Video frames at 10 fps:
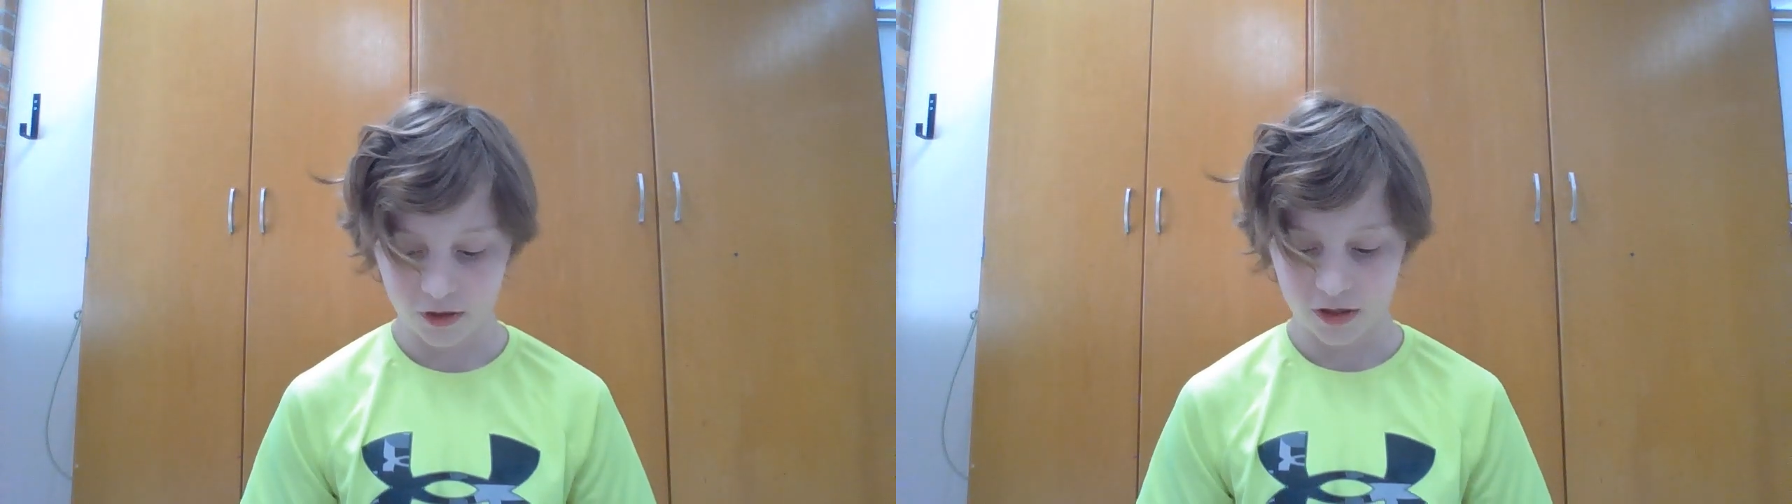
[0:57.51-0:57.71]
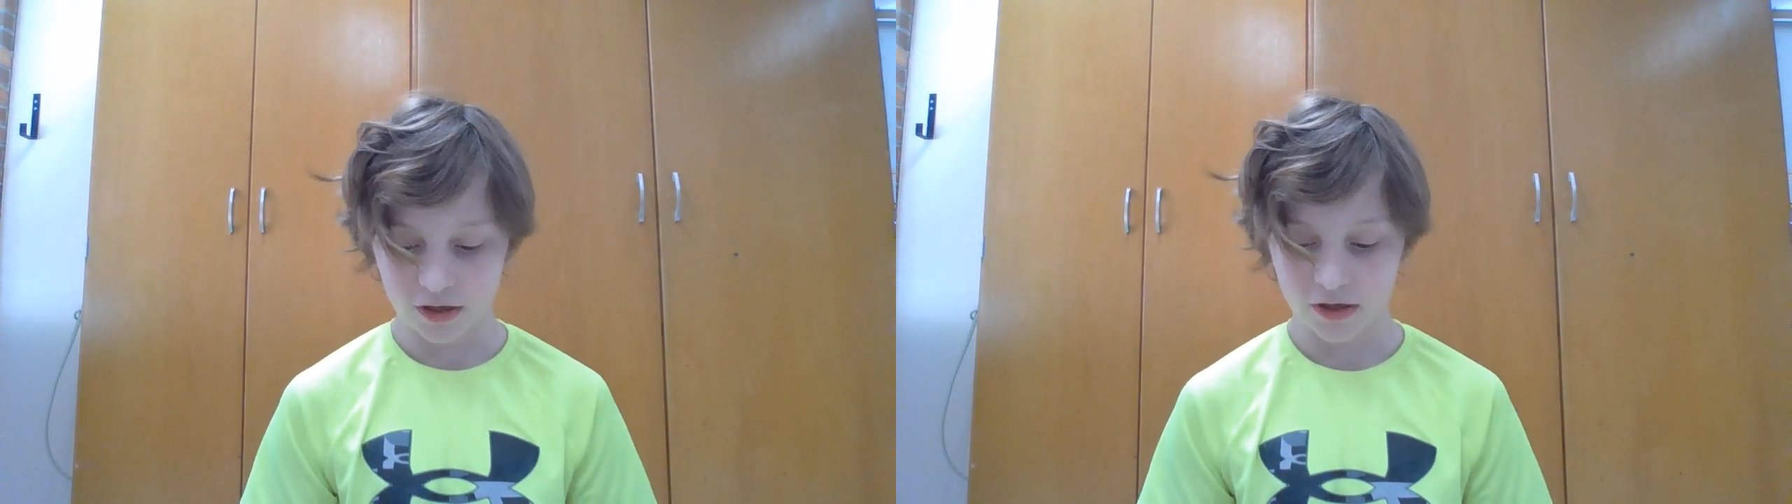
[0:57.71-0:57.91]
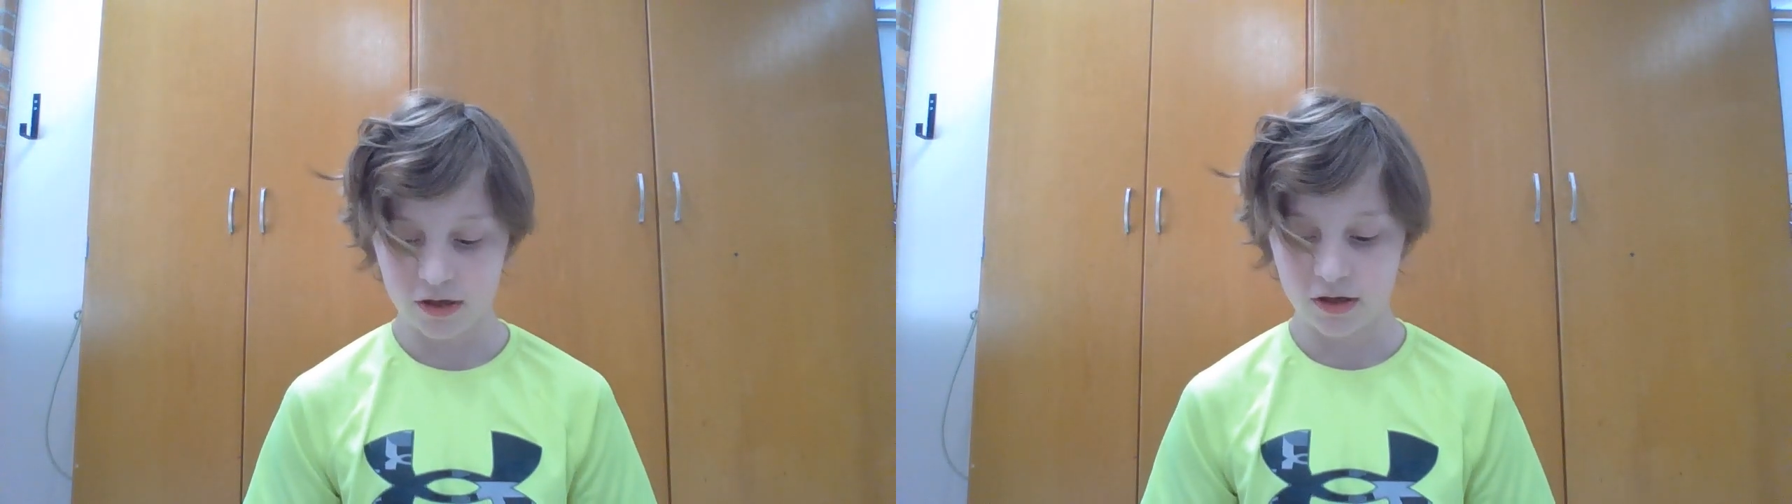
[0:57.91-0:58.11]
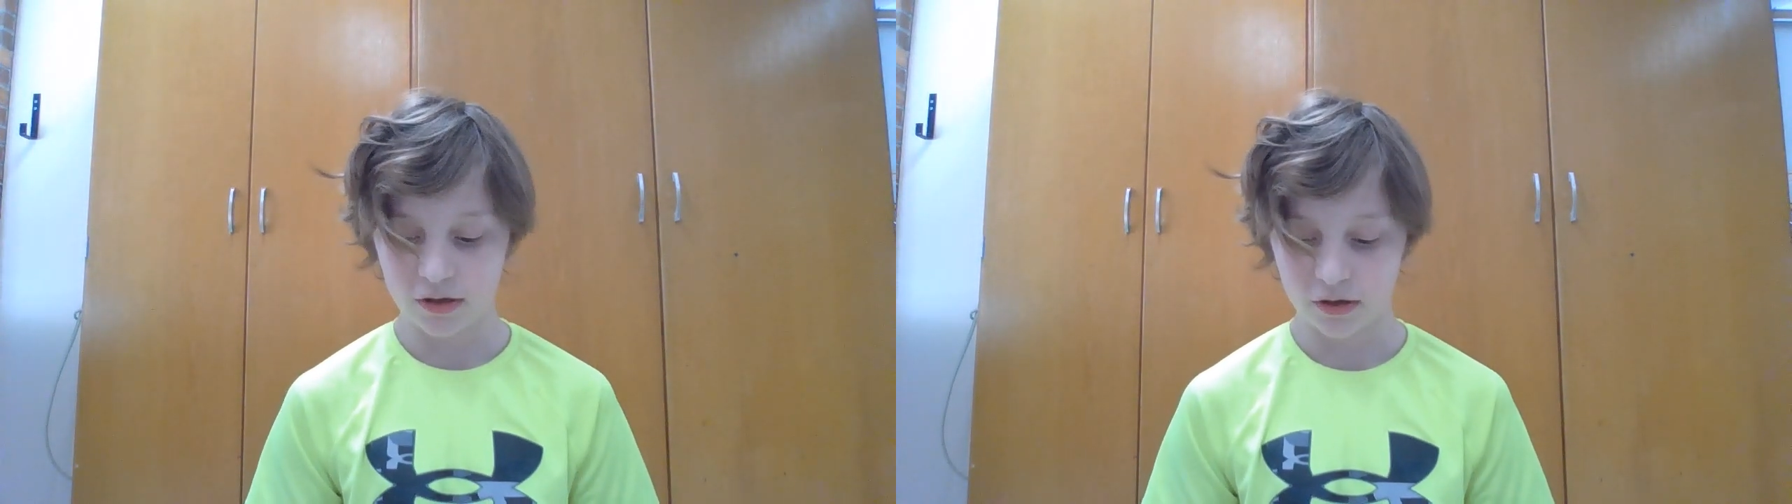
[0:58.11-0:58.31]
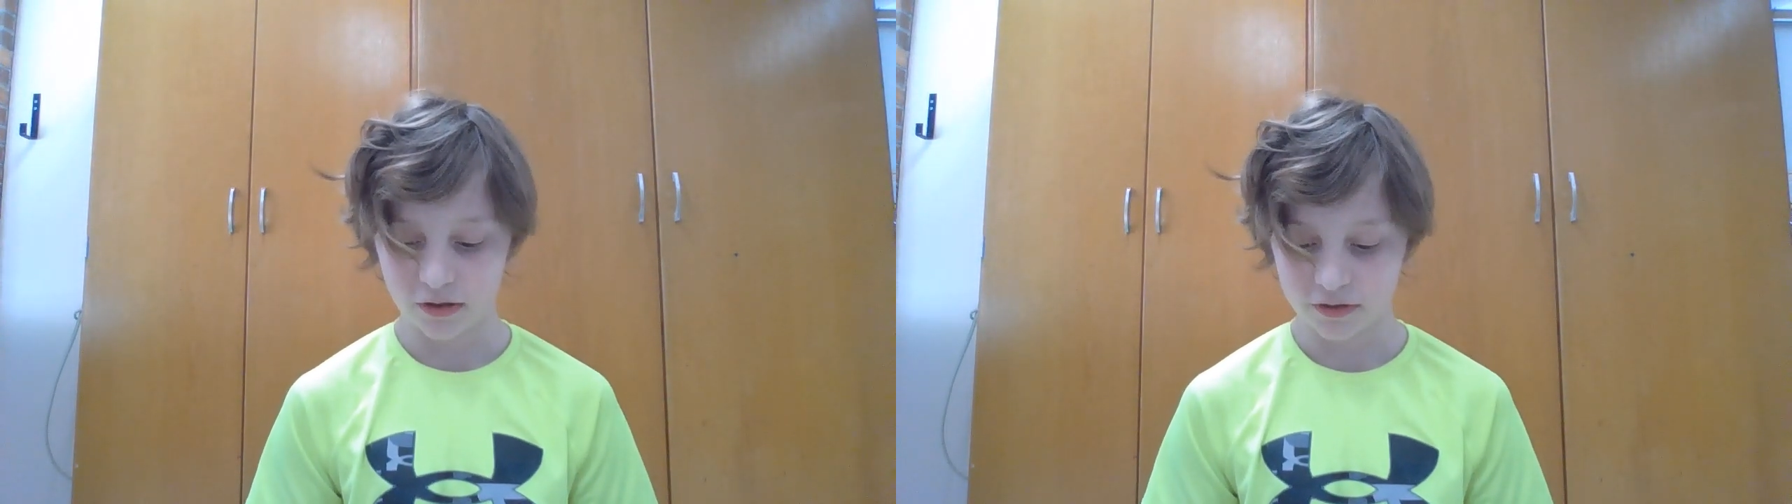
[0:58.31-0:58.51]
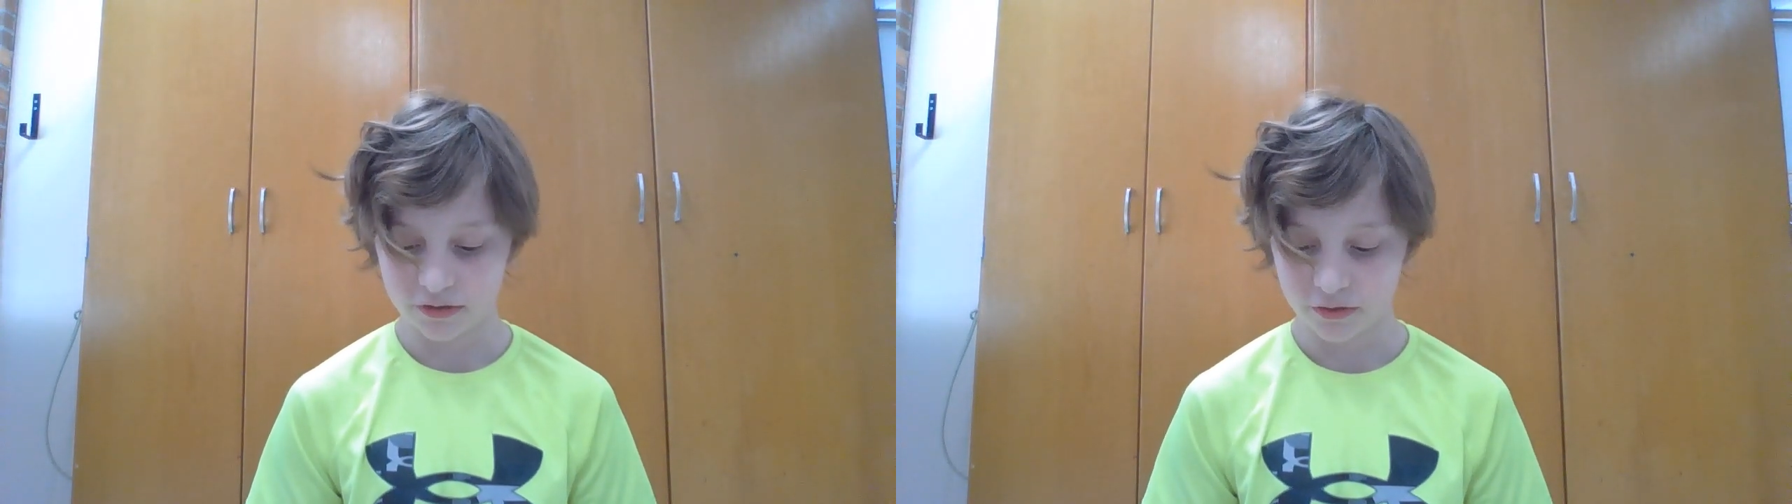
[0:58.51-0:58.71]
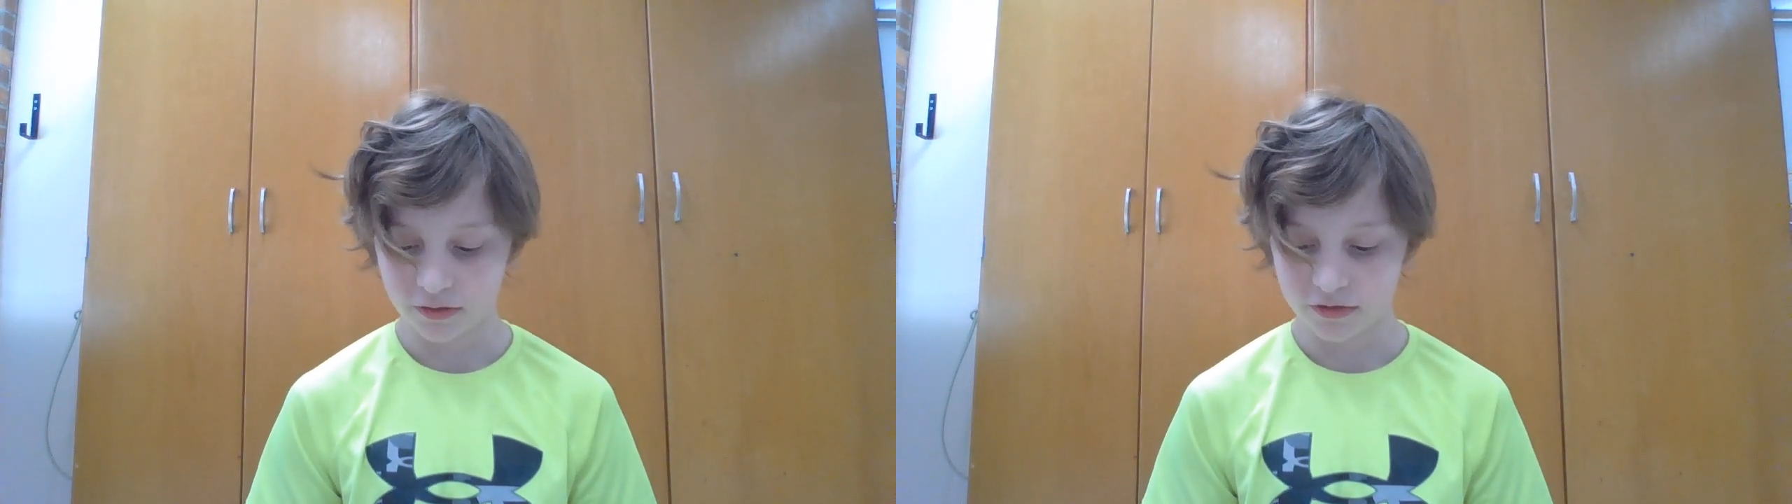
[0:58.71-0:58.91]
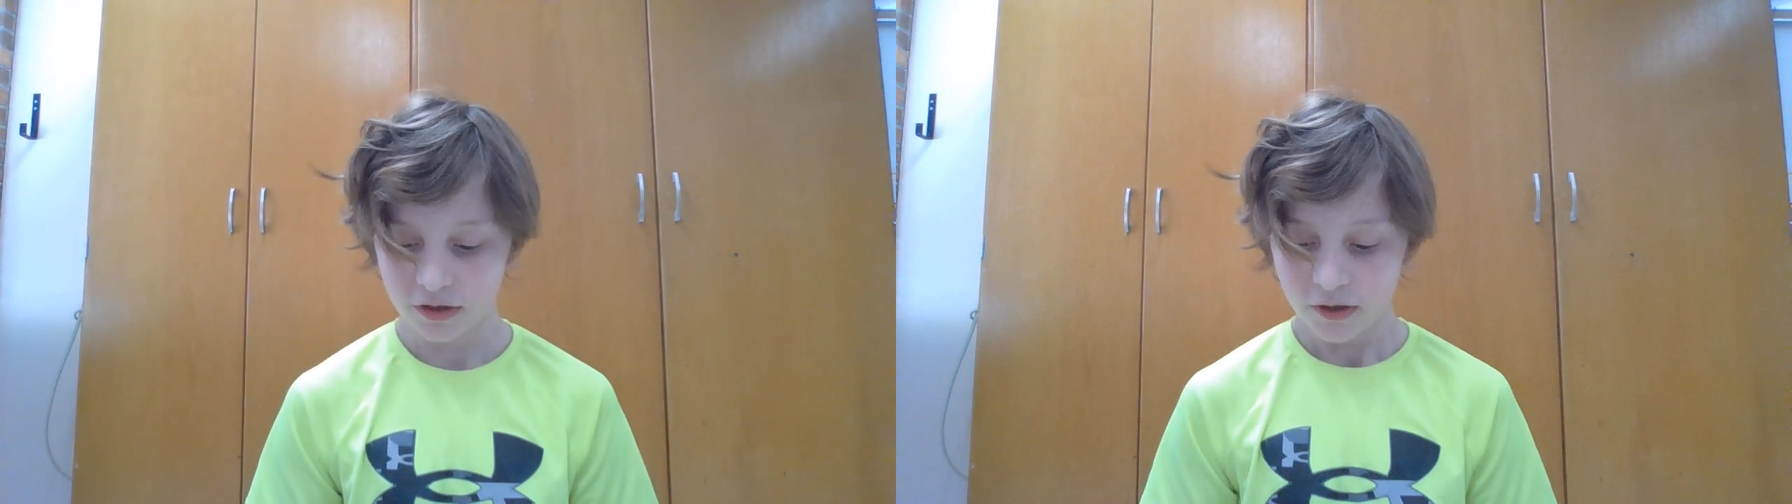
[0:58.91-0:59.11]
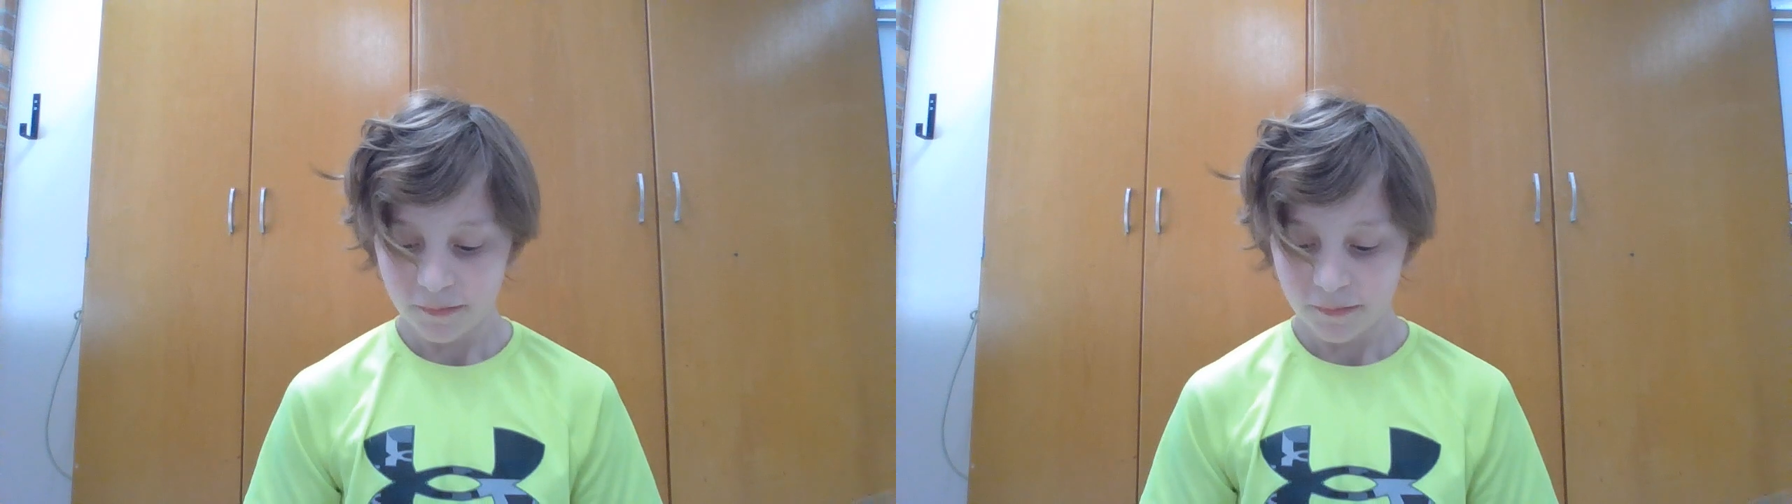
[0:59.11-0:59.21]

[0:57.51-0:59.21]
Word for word: Canadian youngsters.